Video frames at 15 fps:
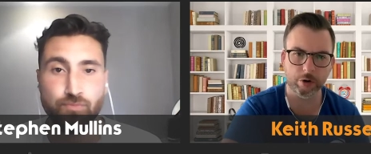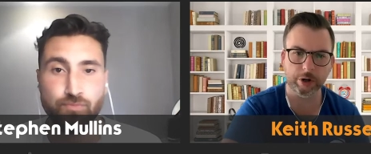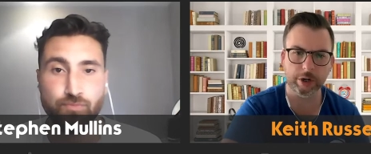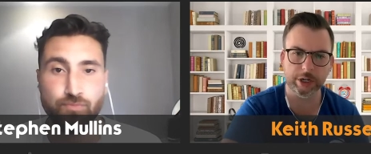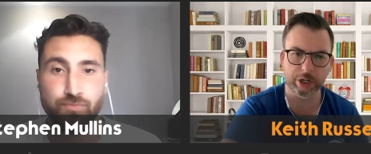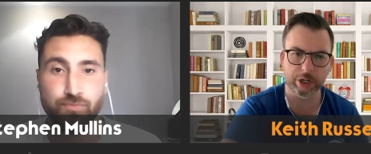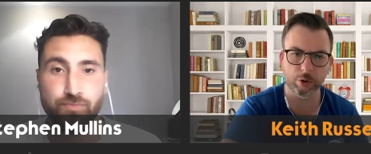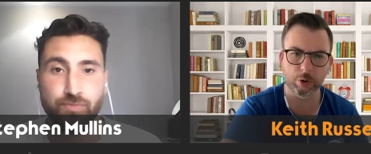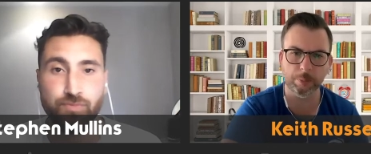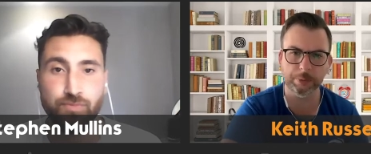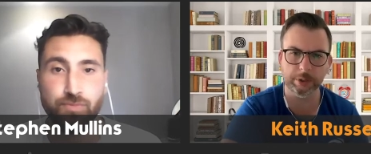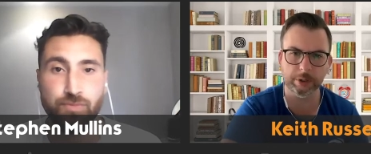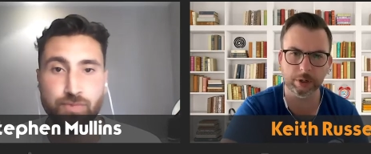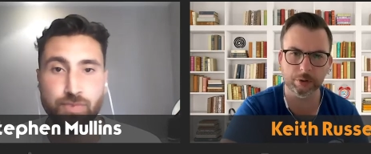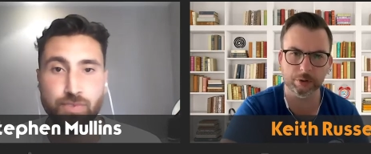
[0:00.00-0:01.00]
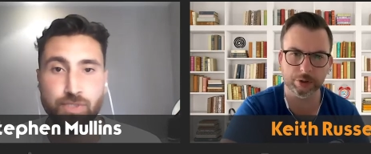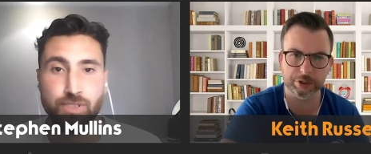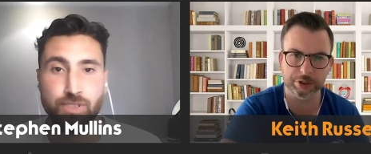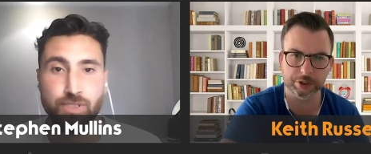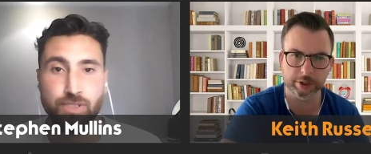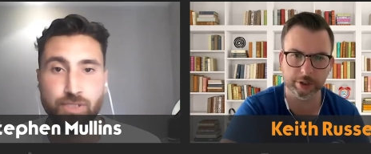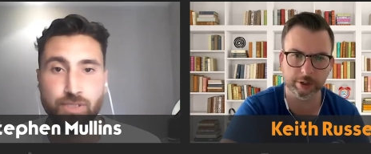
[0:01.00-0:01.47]
Speaker 1: can you up the
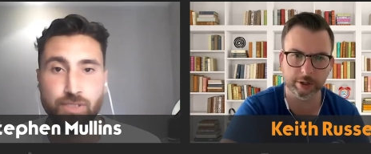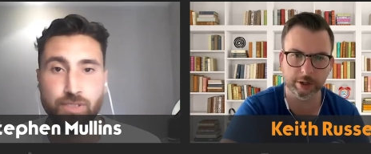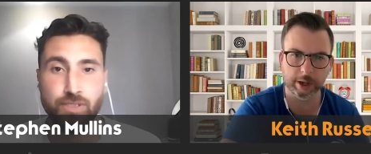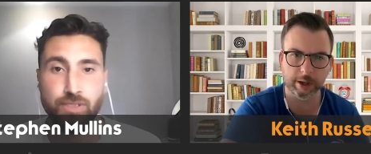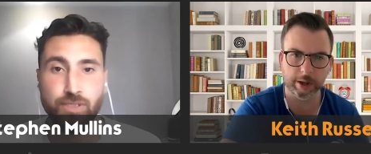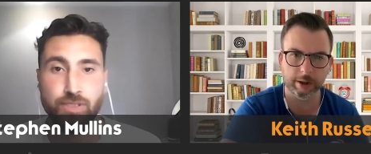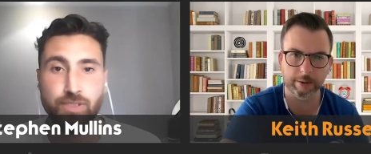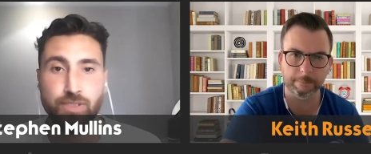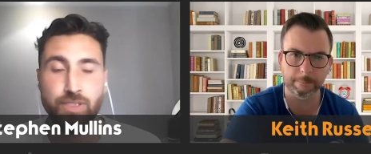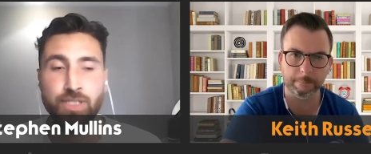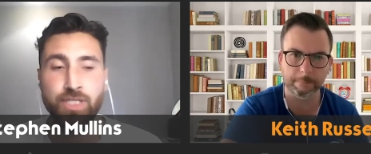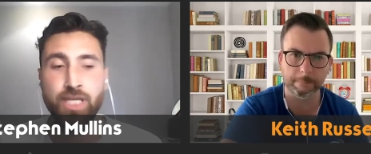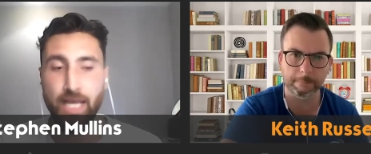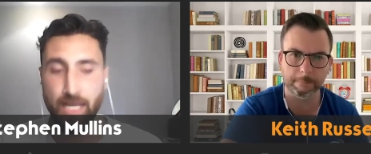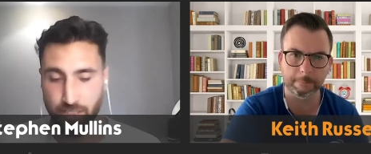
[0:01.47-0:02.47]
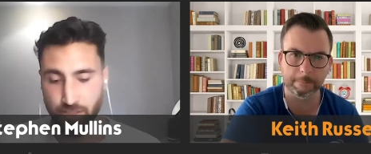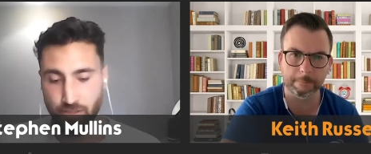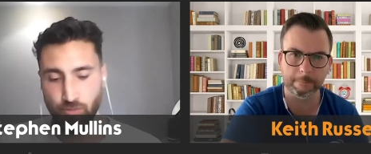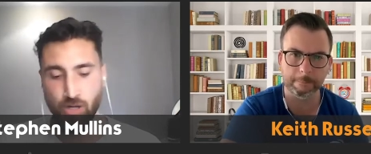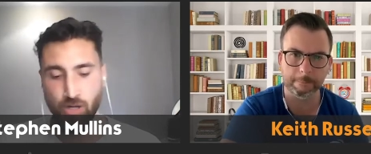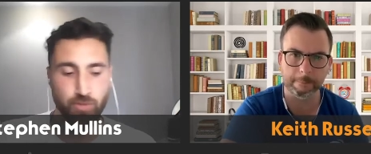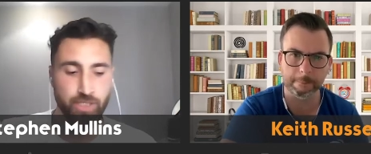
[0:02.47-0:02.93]
dosage?
Speaker 2: Yeah.
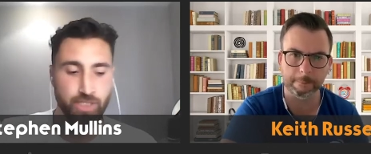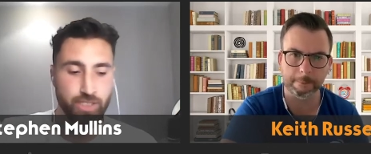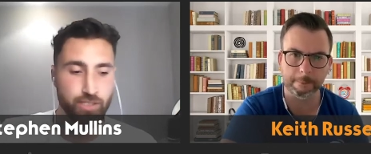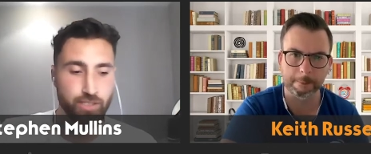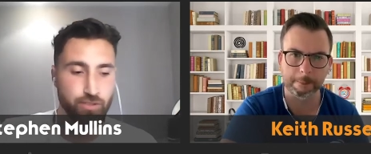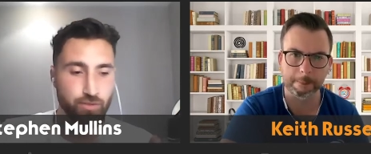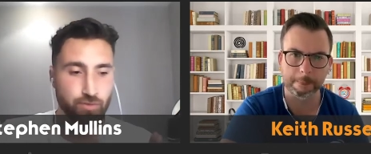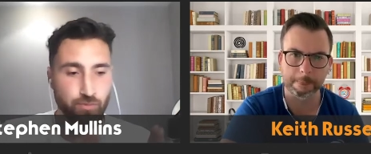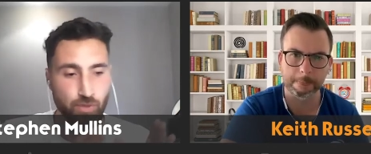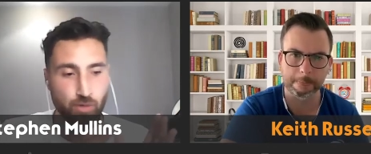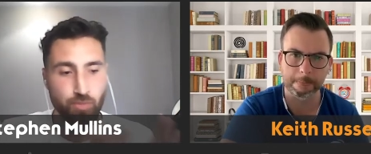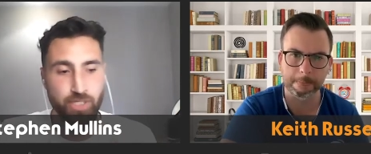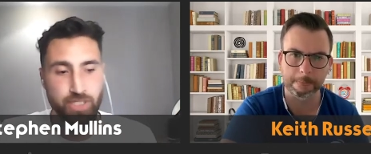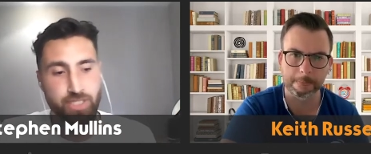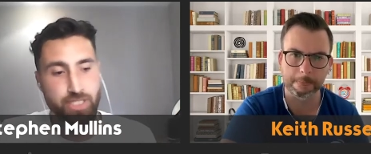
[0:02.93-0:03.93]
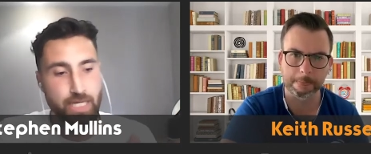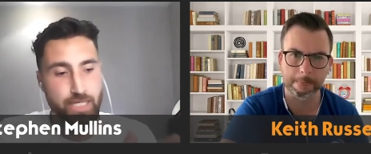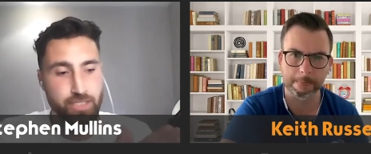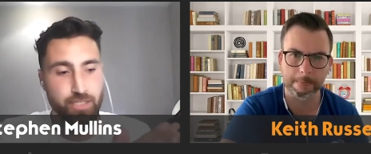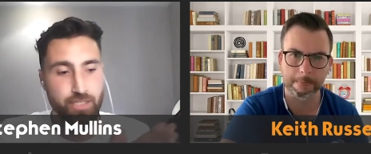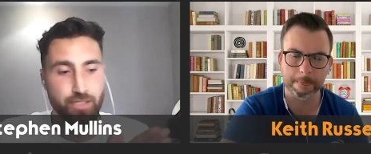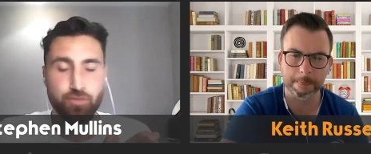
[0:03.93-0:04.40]
So what we do, what we
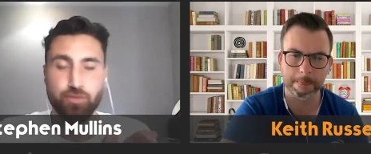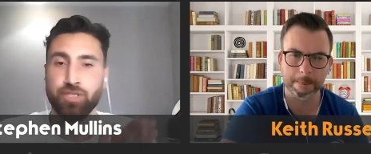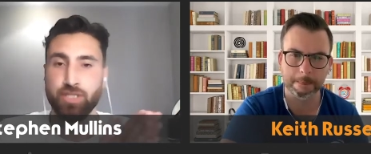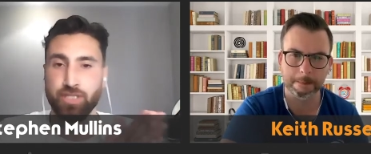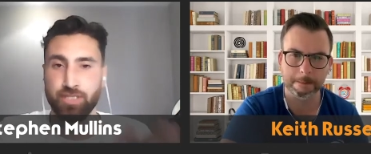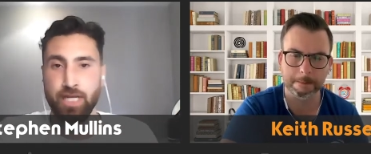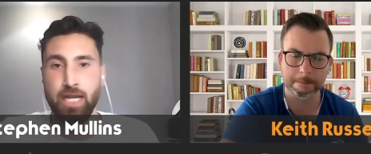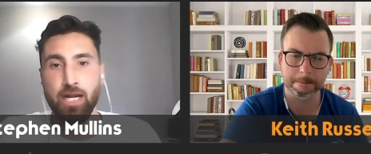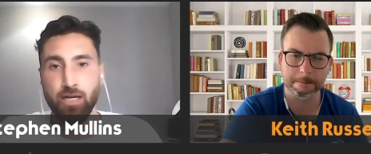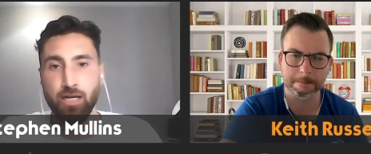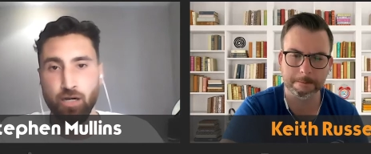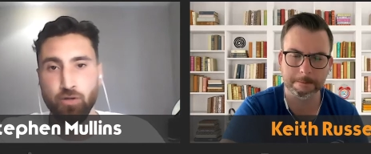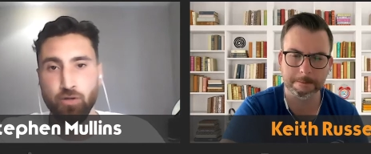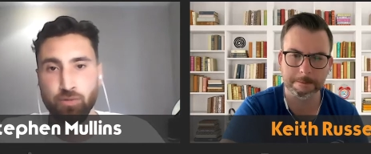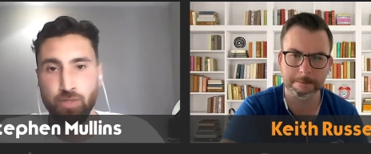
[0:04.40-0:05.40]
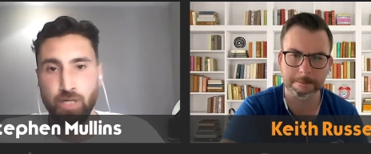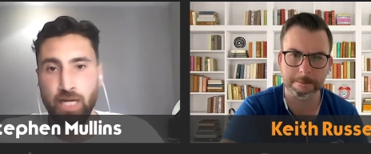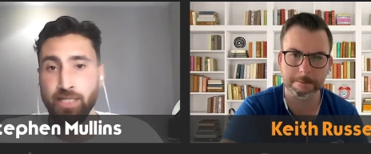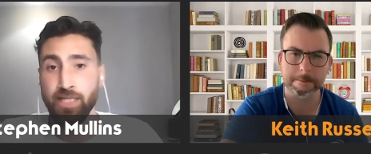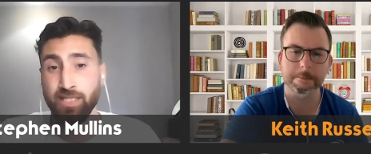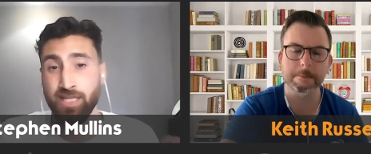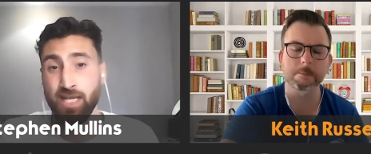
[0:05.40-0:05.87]
suggest to do, is to start low
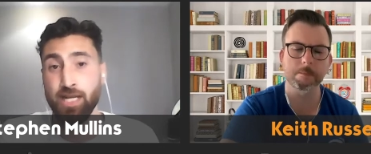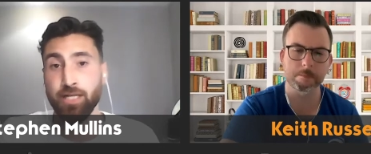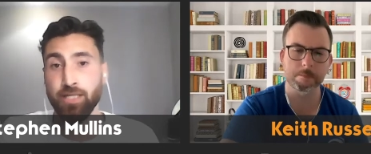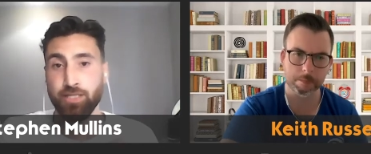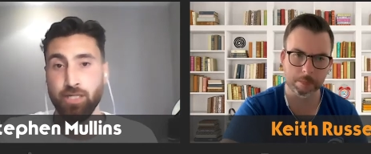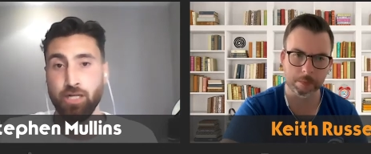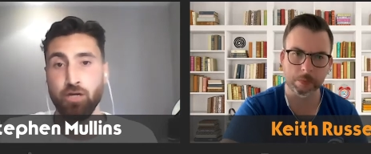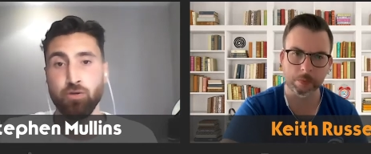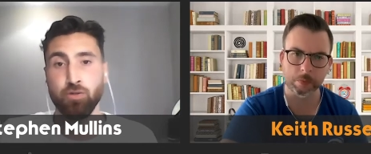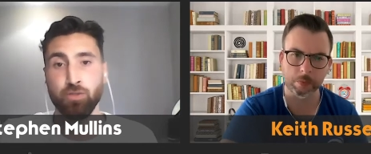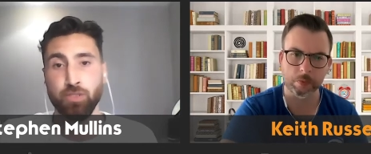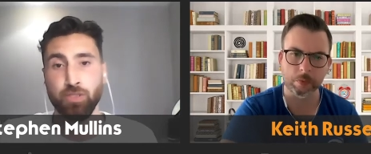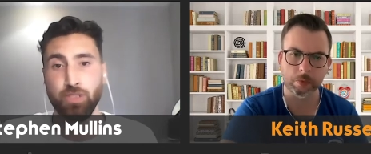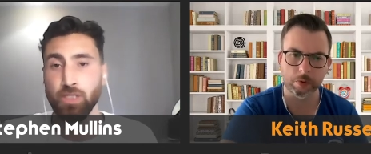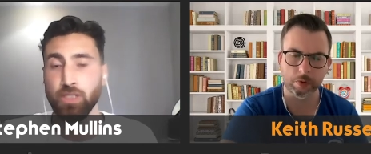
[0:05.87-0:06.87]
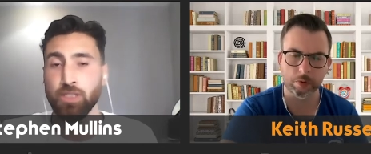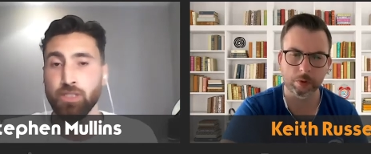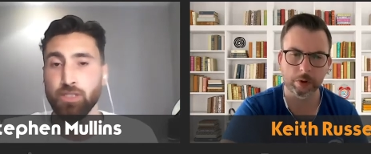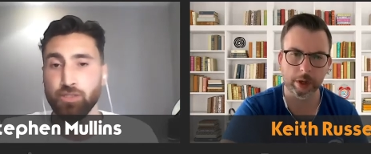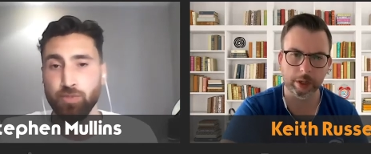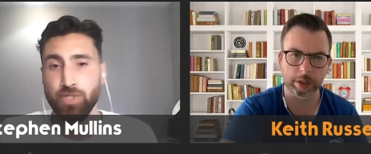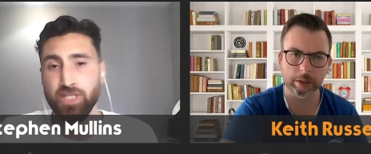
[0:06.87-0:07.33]
and then take it slow.
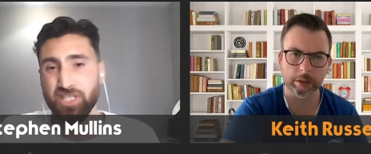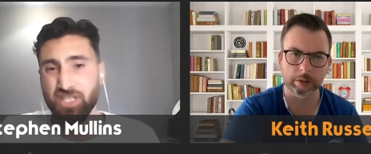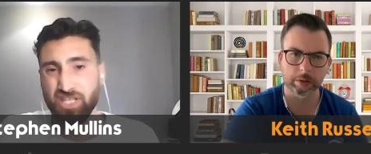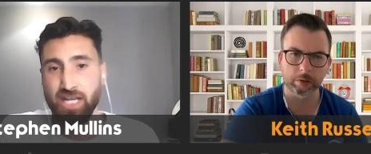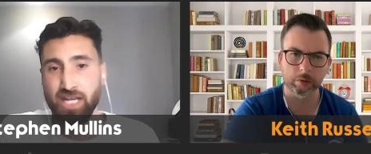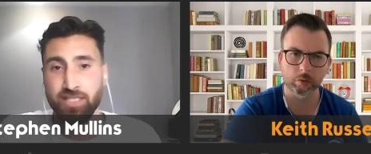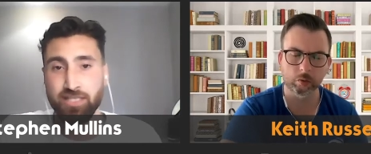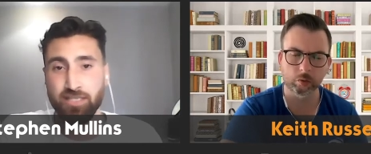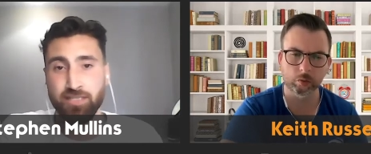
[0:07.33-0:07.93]
Okay. So we suggest